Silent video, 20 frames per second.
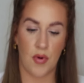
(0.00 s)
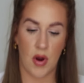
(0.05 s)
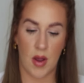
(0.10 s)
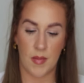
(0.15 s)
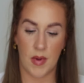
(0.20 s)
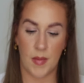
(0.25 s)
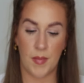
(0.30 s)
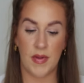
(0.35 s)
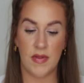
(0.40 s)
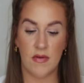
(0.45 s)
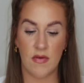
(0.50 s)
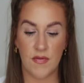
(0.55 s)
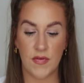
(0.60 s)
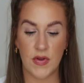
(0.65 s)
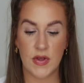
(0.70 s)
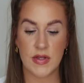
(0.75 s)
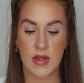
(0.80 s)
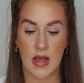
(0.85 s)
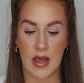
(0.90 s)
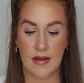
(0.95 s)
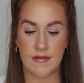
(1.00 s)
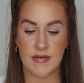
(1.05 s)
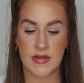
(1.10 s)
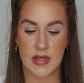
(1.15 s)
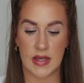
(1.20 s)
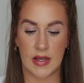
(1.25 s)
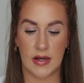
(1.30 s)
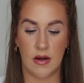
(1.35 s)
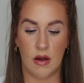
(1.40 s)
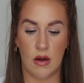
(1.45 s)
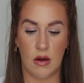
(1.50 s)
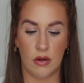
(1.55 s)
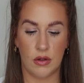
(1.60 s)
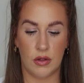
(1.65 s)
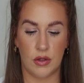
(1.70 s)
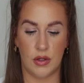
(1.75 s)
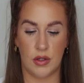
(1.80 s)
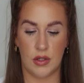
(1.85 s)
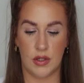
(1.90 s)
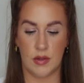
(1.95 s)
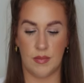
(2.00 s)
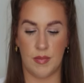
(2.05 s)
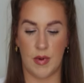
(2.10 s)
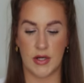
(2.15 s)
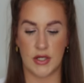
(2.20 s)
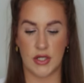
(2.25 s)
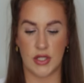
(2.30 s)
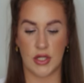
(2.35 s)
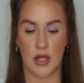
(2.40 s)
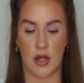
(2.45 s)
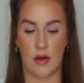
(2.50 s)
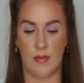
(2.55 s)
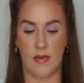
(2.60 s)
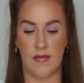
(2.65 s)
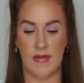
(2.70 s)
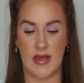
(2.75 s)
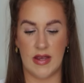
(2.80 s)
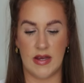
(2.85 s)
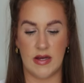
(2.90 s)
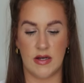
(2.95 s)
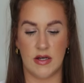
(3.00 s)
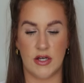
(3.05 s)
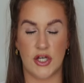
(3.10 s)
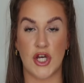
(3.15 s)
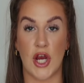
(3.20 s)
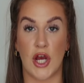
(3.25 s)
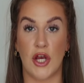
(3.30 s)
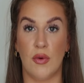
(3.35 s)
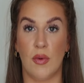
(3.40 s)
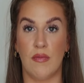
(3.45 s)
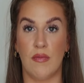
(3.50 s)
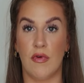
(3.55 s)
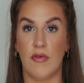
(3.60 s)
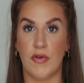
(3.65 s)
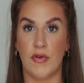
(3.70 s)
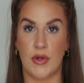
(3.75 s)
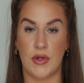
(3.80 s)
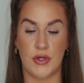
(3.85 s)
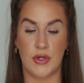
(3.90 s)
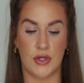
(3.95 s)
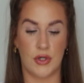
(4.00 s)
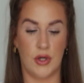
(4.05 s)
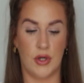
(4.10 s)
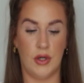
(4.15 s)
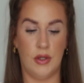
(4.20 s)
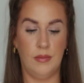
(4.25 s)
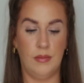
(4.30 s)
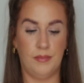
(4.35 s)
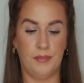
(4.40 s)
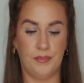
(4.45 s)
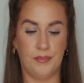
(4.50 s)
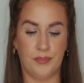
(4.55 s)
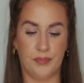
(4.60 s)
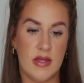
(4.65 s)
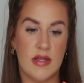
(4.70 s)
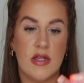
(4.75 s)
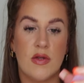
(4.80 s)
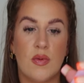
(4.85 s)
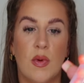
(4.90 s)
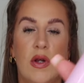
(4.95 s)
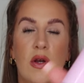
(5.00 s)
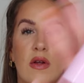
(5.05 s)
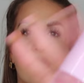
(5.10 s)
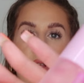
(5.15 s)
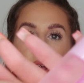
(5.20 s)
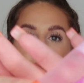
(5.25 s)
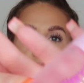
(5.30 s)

primer, but the reviews that I have seen are good. I just hope that they're genuine reviews, you know. This is what it looks